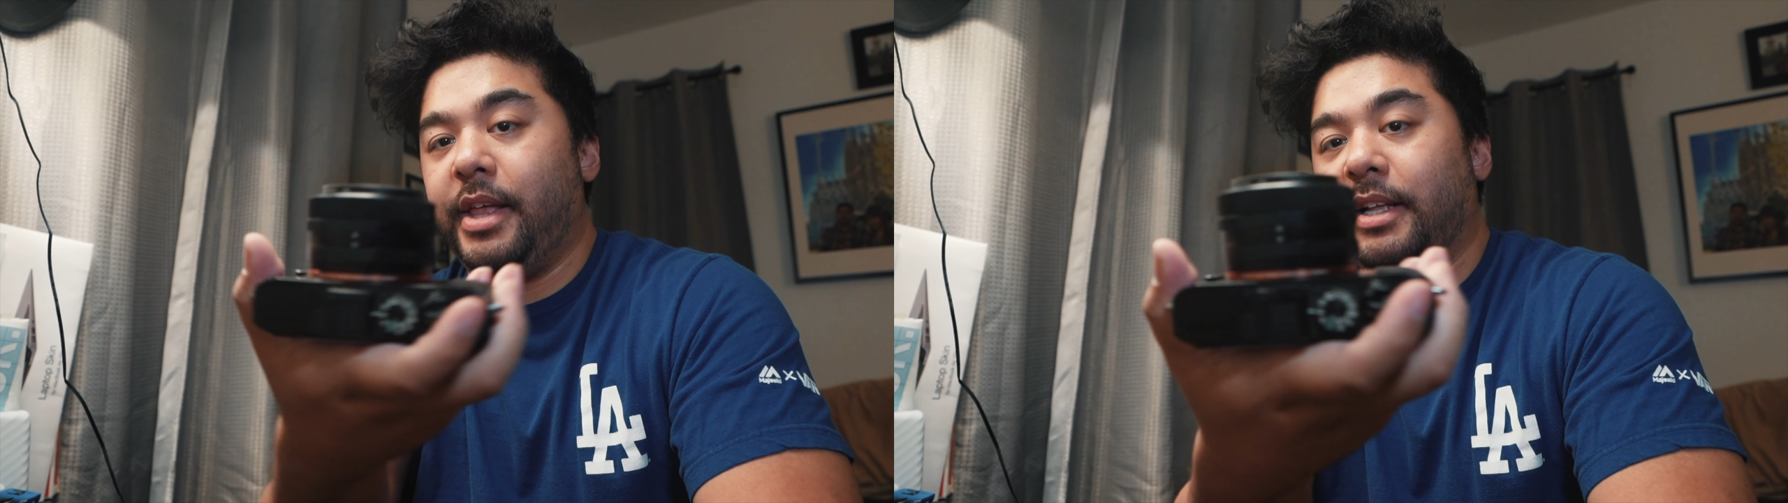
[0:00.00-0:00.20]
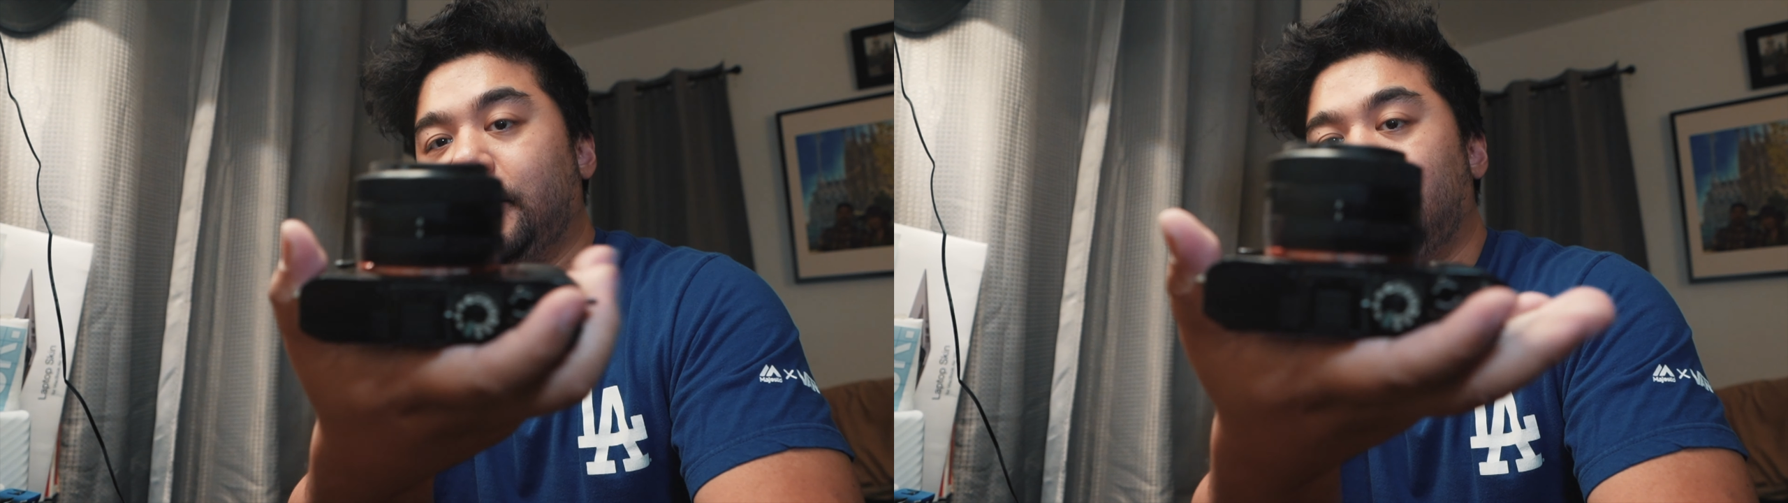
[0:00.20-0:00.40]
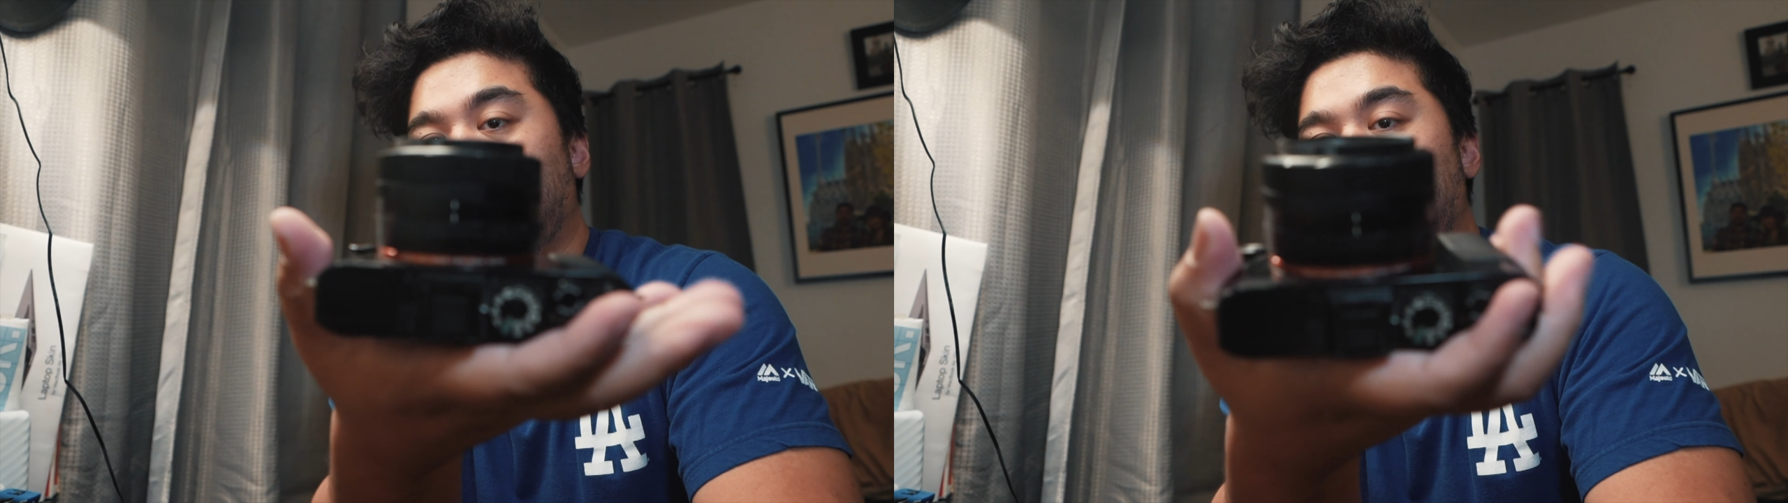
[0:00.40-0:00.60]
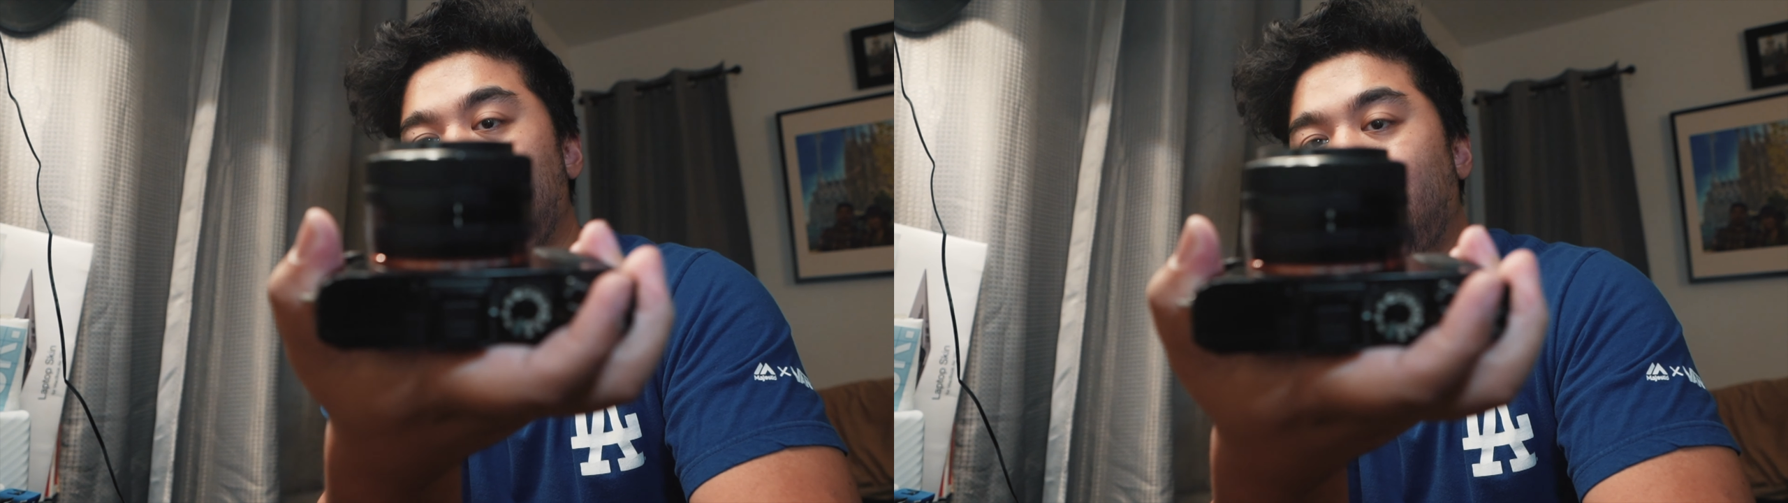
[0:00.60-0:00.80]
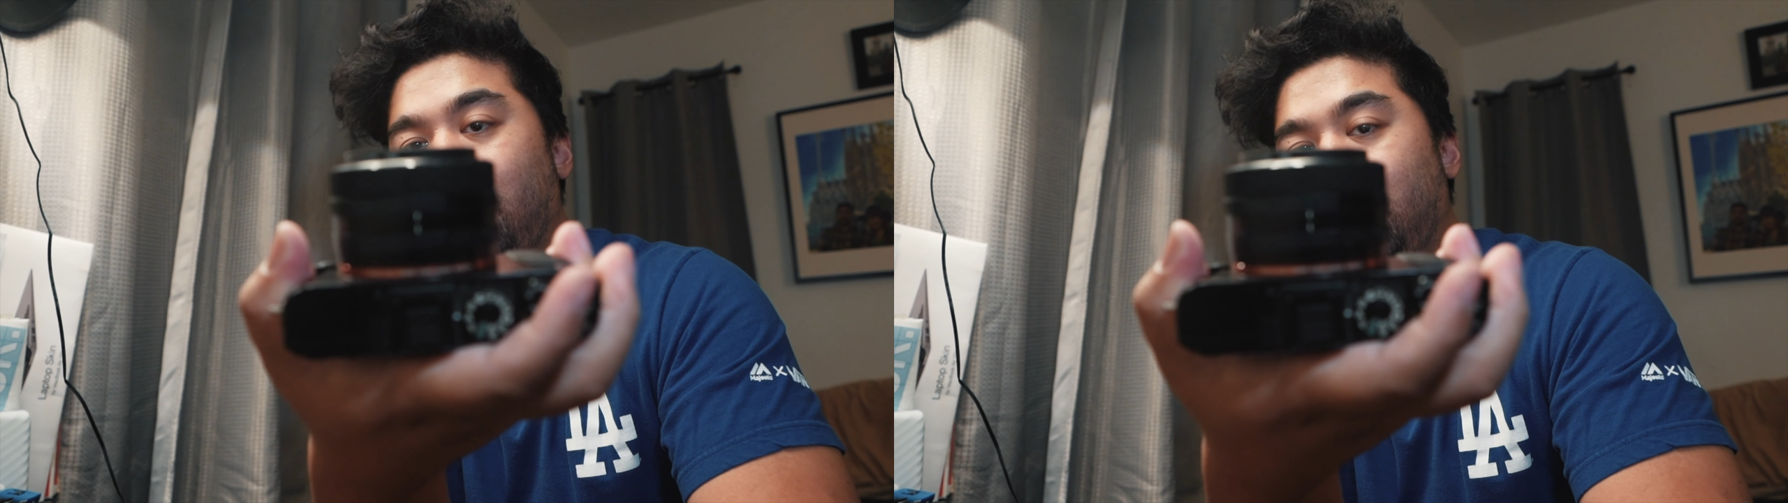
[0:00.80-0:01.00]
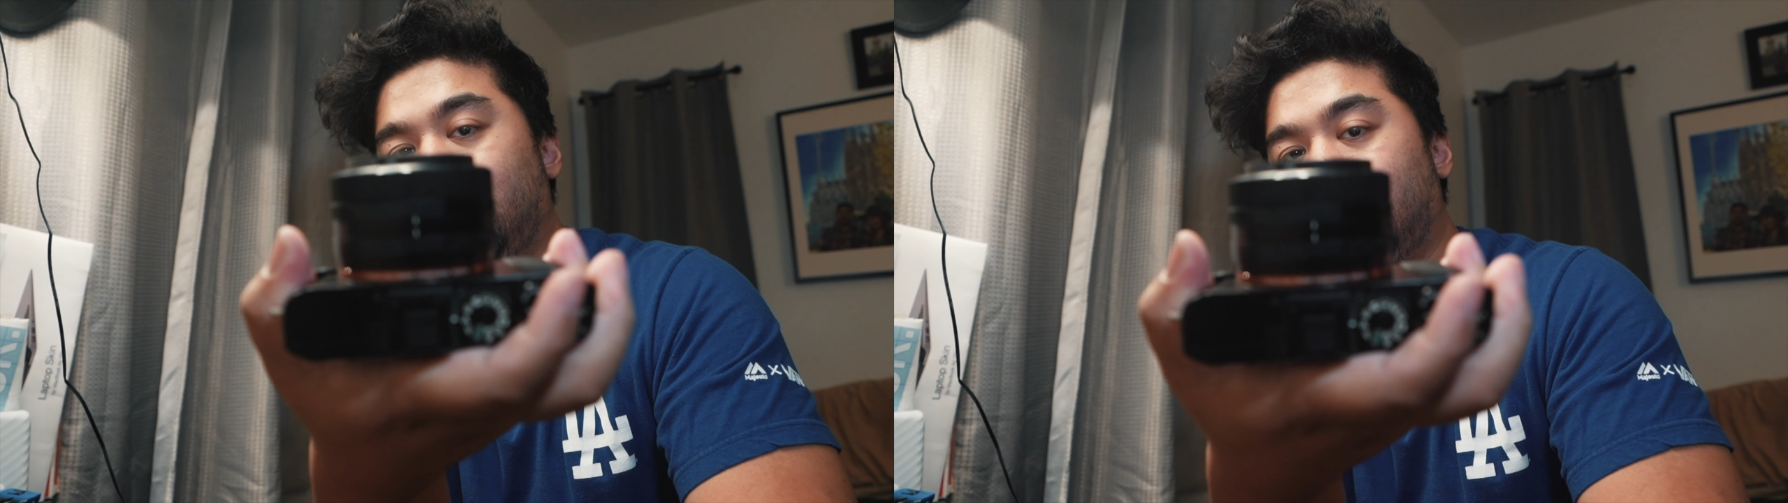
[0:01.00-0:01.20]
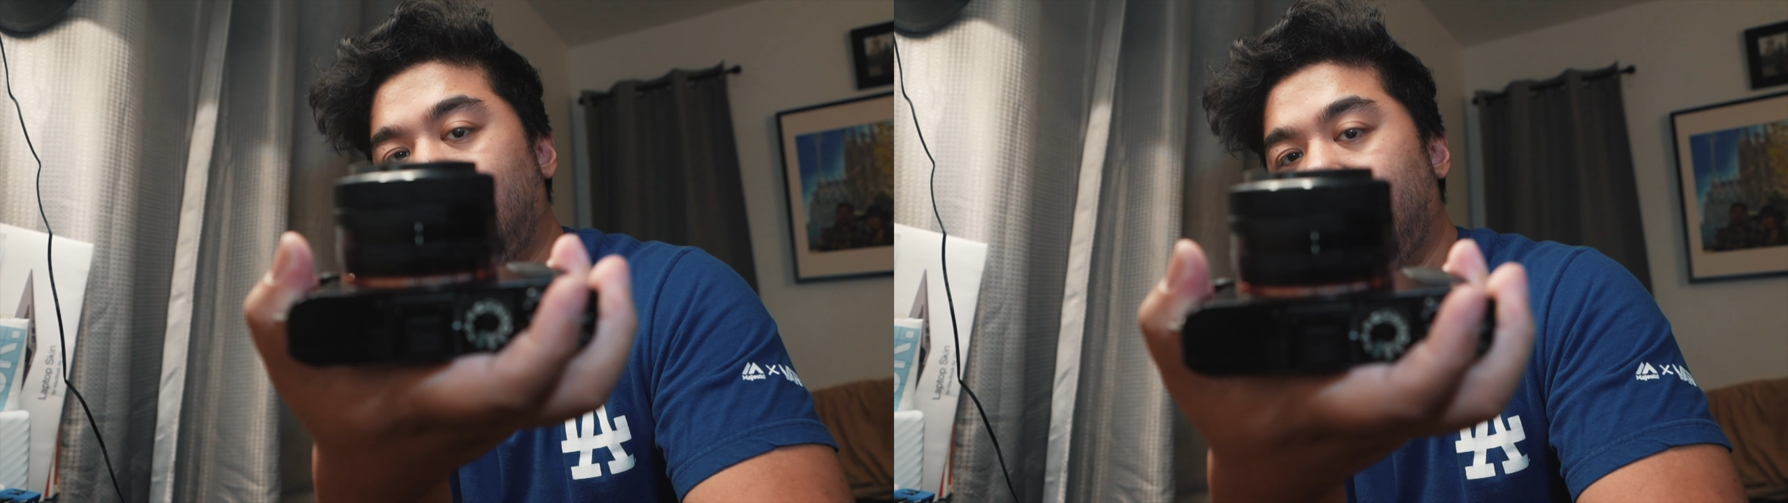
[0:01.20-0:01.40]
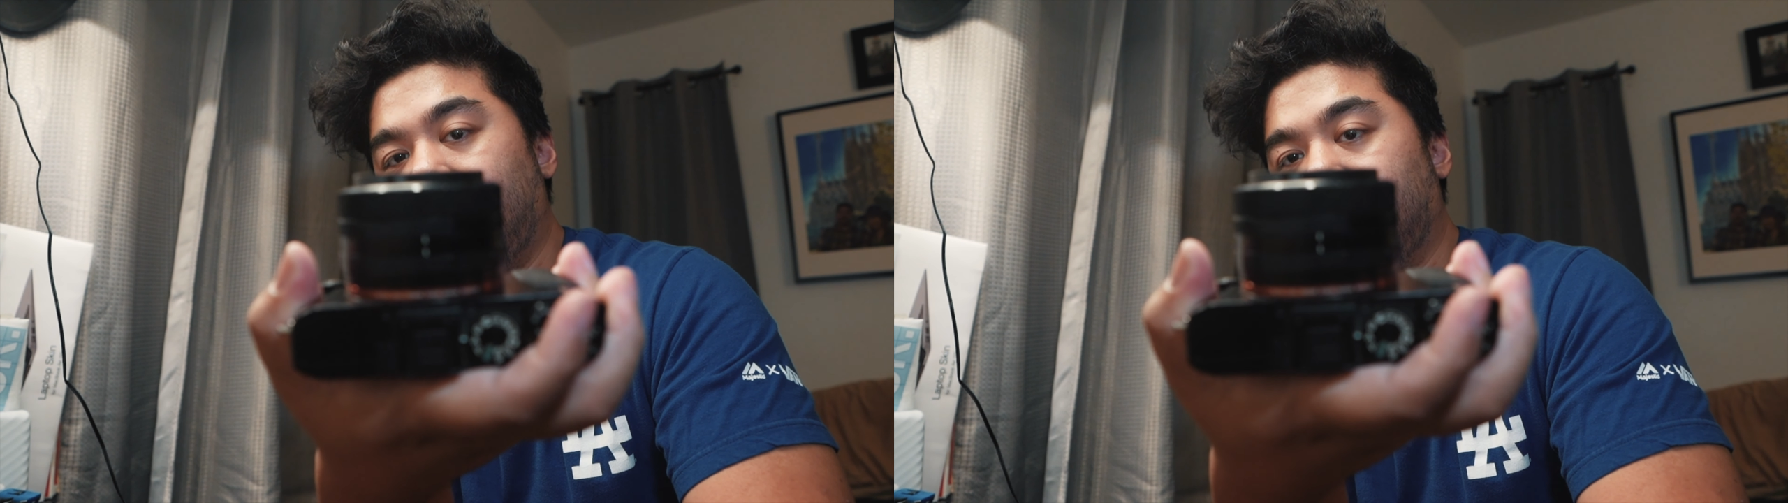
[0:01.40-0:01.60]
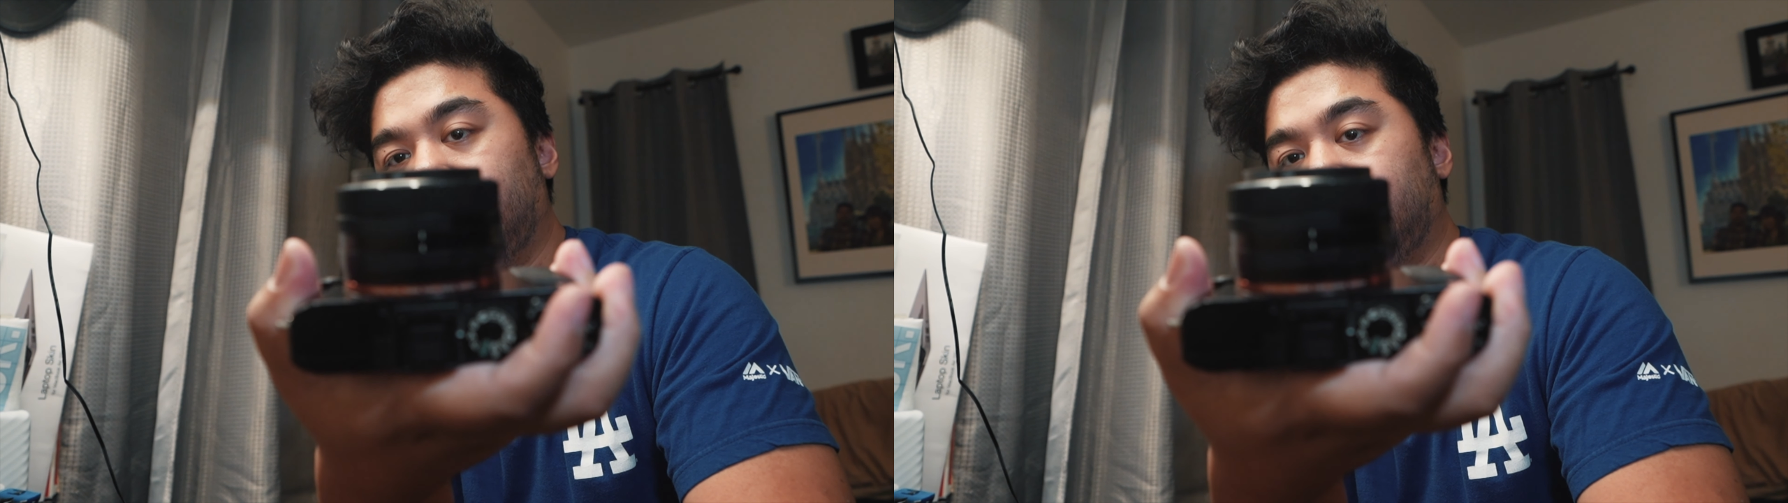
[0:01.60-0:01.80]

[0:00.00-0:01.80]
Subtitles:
that's this tiny,